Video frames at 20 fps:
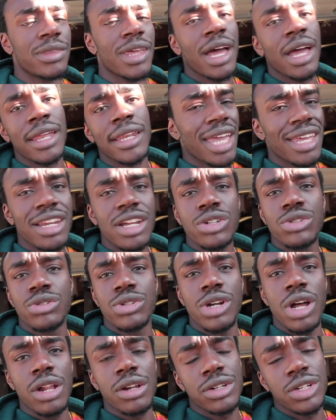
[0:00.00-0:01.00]
That $800
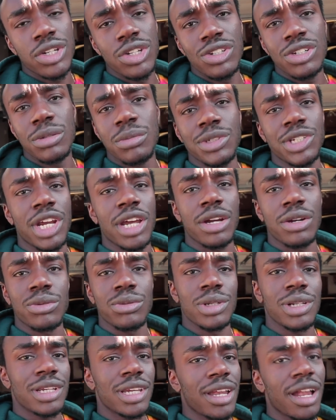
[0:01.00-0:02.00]
YouTube check
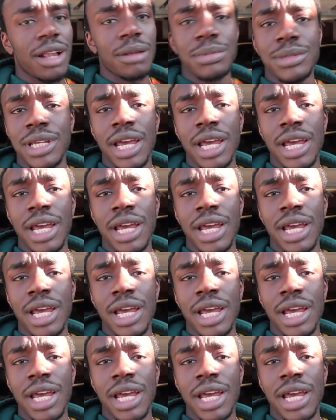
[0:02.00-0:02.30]
really helped